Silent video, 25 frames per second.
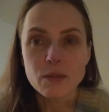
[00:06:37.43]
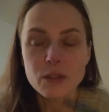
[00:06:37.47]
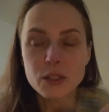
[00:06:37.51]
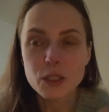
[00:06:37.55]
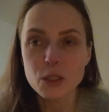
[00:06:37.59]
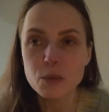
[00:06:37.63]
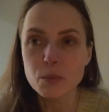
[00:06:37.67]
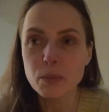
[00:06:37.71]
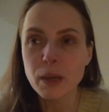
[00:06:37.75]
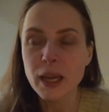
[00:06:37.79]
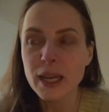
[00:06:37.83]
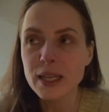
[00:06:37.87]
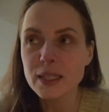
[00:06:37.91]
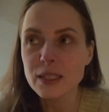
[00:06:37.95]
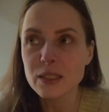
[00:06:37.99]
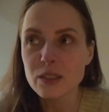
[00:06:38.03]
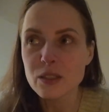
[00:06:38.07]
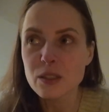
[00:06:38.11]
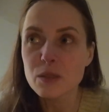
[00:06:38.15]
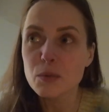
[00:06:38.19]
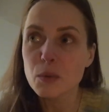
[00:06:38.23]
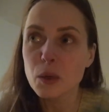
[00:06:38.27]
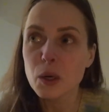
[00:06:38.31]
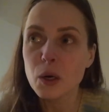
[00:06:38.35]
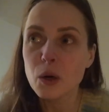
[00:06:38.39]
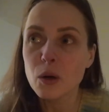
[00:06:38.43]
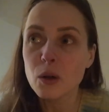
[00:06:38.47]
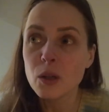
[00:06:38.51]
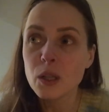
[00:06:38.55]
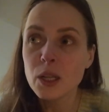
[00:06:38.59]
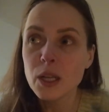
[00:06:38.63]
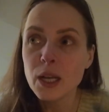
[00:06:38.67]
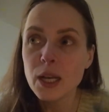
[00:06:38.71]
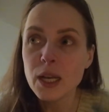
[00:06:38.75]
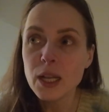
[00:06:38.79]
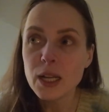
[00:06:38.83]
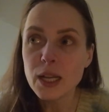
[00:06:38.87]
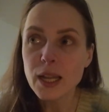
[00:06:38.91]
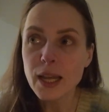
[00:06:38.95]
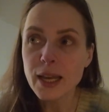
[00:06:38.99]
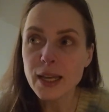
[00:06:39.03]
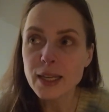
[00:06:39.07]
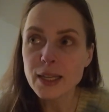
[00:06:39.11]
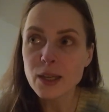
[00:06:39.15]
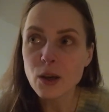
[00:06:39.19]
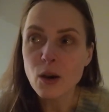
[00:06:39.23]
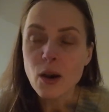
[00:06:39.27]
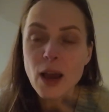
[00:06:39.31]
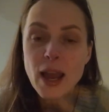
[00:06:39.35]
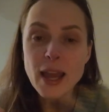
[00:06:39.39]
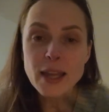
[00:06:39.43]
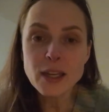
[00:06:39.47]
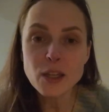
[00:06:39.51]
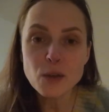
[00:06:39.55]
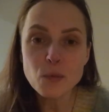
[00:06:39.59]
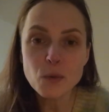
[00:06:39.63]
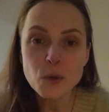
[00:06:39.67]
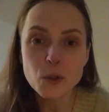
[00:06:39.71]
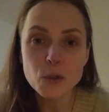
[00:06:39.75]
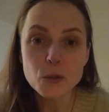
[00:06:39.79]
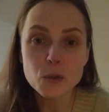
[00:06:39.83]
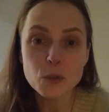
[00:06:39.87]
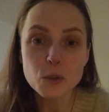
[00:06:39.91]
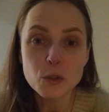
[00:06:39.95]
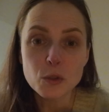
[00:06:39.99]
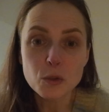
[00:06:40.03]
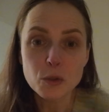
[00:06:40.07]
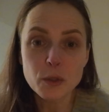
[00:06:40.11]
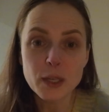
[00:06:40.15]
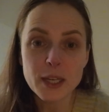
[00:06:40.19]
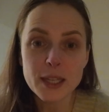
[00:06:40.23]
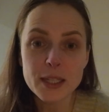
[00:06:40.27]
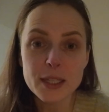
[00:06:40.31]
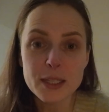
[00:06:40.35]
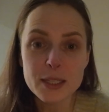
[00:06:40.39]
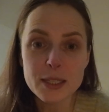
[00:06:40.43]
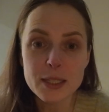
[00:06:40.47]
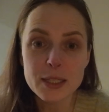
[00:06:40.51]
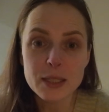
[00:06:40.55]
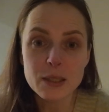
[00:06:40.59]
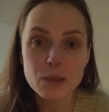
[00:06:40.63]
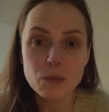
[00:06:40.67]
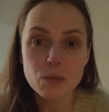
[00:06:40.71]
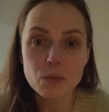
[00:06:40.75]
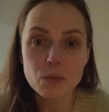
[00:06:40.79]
When you paint as well, or anyone who creates